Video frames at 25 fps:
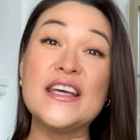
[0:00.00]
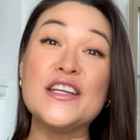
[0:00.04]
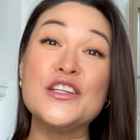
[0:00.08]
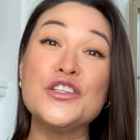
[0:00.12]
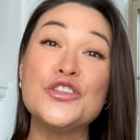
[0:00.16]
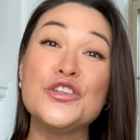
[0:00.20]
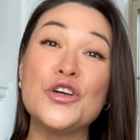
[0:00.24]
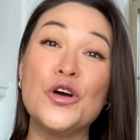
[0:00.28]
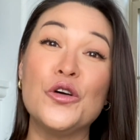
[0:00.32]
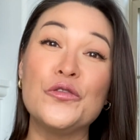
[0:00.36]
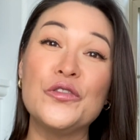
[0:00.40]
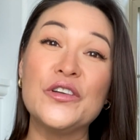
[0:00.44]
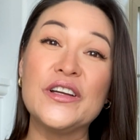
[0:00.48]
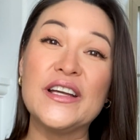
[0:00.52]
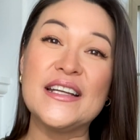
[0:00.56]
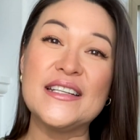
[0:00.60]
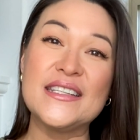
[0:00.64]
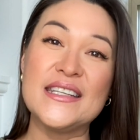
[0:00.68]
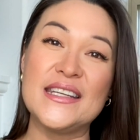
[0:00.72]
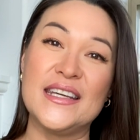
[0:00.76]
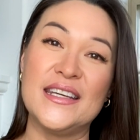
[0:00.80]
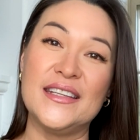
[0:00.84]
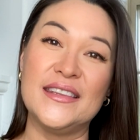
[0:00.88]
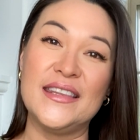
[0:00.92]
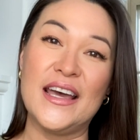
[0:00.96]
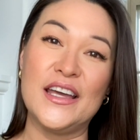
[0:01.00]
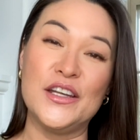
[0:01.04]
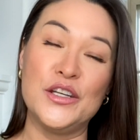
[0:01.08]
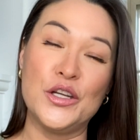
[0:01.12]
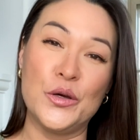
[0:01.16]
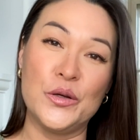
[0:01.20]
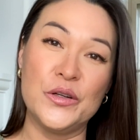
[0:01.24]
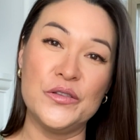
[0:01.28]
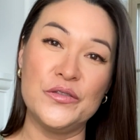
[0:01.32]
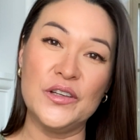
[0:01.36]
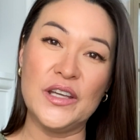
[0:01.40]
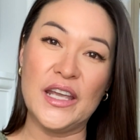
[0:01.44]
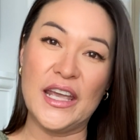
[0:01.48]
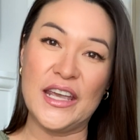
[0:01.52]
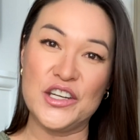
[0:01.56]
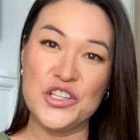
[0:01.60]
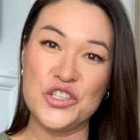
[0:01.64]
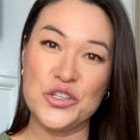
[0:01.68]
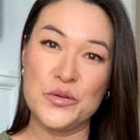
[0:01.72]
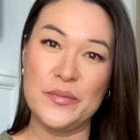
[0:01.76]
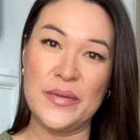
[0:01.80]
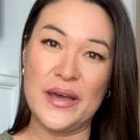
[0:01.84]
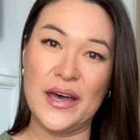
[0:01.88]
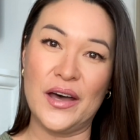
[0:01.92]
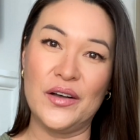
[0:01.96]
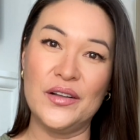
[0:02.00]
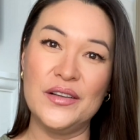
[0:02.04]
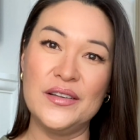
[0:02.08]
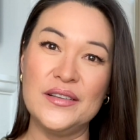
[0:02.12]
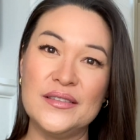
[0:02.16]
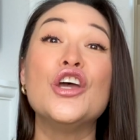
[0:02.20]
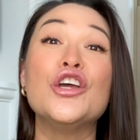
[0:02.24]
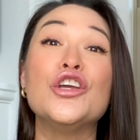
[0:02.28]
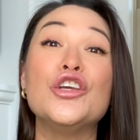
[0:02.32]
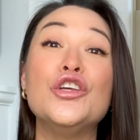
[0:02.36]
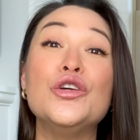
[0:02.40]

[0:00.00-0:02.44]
and don't forget to hit that notification bell.